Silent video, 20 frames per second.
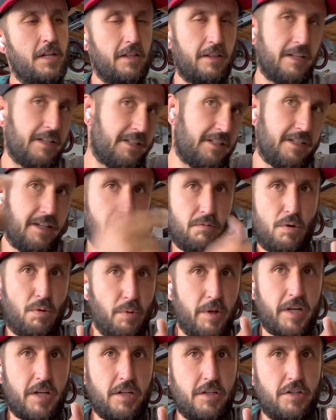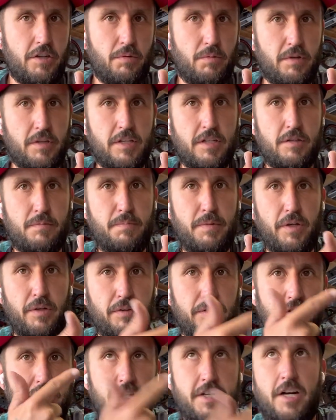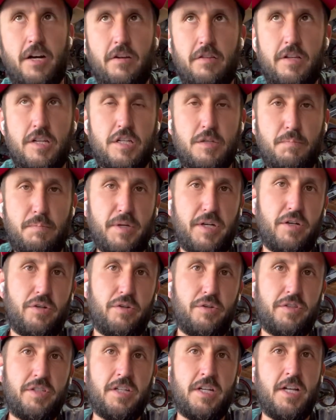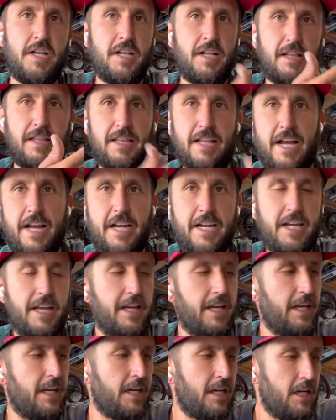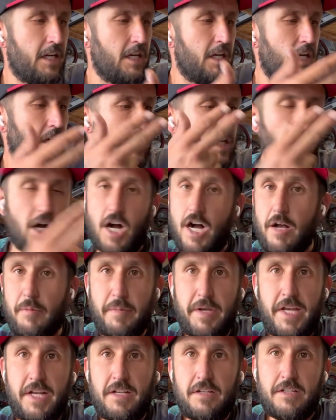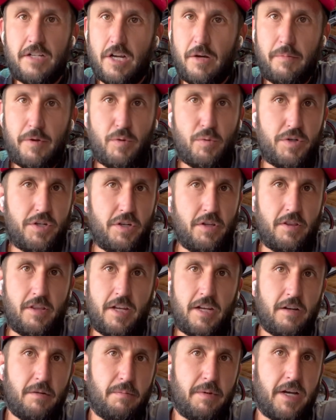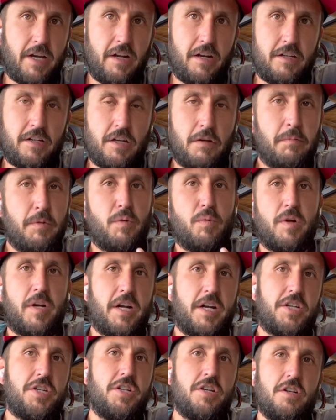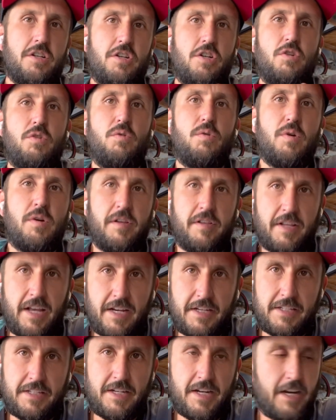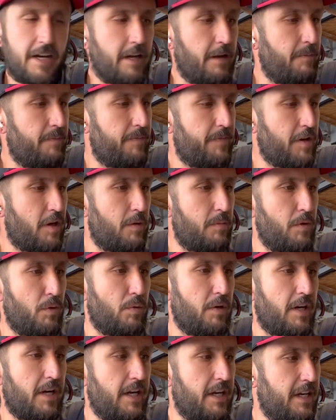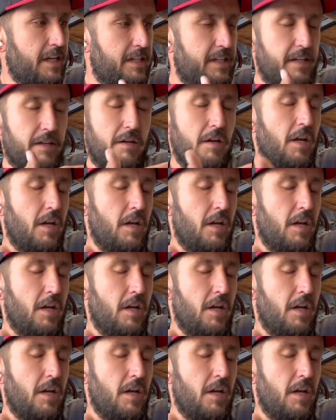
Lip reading: Let's see what we can do with this build. Share this build, like it, comment, tell me what you think about it, tell me what I should do next time, tell me what I need to